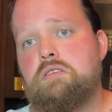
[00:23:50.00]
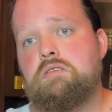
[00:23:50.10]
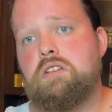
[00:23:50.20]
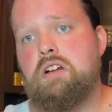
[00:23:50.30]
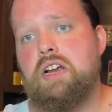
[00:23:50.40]

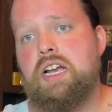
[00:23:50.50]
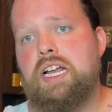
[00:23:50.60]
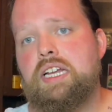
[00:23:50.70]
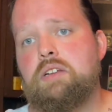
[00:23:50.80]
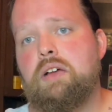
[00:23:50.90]
Sorry, I
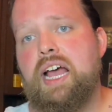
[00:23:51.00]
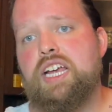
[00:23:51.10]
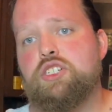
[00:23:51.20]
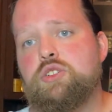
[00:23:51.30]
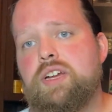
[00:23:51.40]
got a little
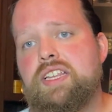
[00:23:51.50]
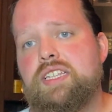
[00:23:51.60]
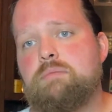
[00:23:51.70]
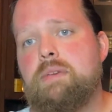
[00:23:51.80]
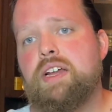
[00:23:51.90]
ashtray
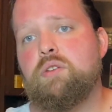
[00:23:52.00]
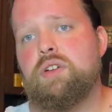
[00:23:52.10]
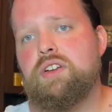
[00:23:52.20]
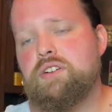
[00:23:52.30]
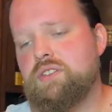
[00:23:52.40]
that's metal here,